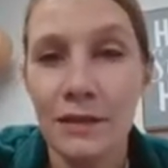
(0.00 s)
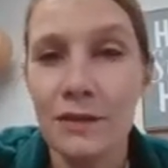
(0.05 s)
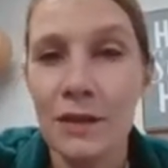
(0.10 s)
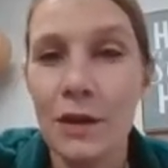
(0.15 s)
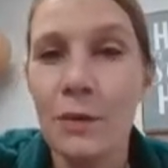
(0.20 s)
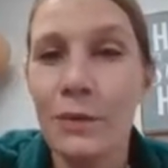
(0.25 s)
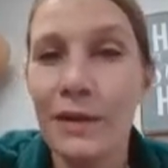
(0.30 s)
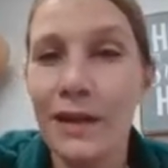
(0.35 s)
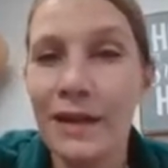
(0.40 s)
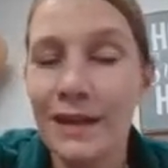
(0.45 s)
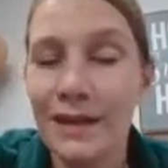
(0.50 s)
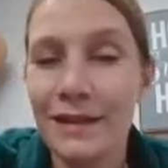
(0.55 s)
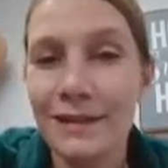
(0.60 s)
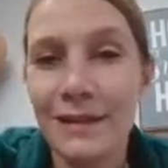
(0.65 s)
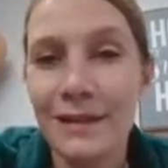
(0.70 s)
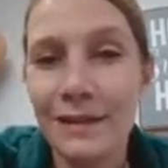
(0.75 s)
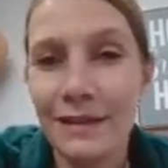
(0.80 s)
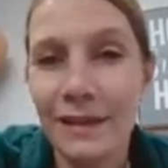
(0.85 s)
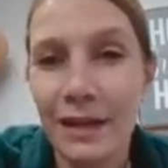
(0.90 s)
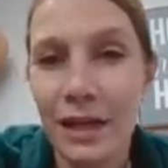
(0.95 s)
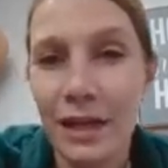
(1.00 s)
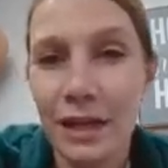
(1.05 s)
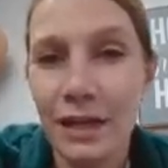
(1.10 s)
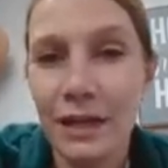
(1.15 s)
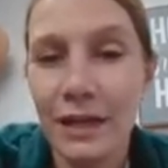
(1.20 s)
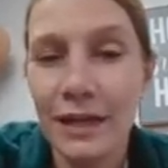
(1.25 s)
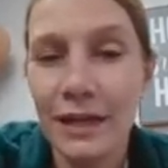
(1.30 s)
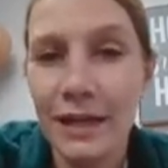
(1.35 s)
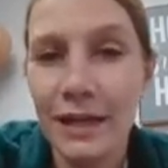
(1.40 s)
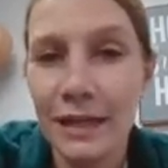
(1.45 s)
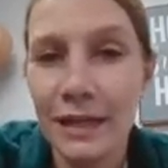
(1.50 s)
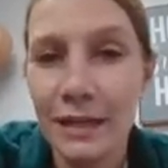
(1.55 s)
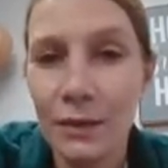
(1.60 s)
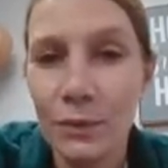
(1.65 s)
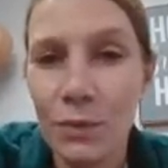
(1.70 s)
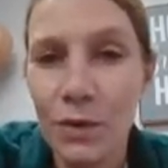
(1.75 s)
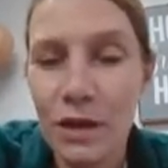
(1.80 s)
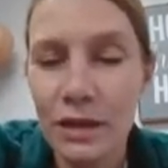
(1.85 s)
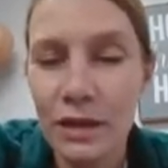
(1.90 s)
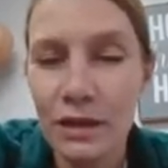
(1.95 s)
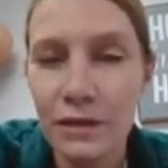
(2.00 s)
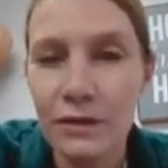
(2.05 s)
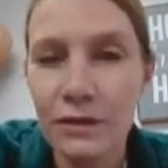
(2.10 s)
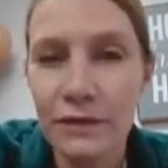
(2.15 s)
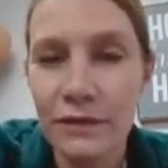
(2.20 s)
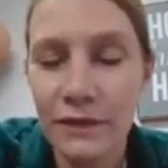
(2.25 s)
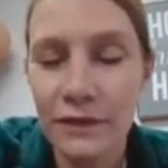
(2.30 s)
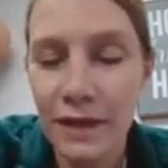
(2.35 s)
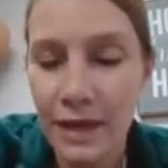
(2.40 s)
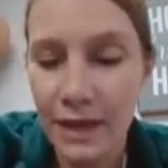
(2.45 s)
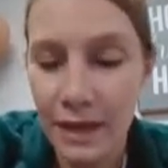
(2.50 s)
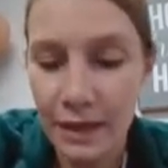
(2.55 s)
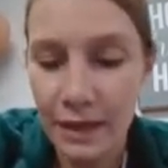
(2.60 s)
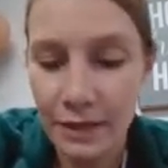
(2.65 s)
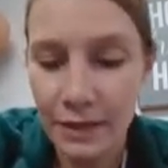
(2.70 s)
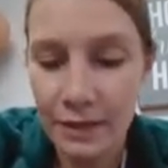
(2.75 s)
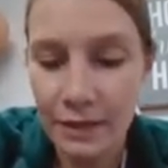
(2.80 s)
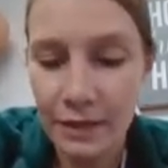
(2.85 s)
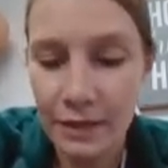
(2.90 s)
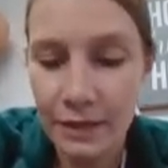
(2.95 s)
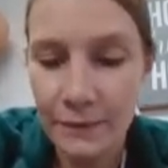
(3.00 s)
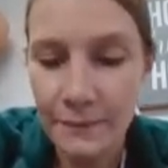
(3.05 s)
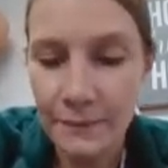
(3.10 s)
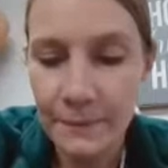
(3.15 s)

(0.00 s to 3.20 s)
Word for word: So we ended there. I want you to think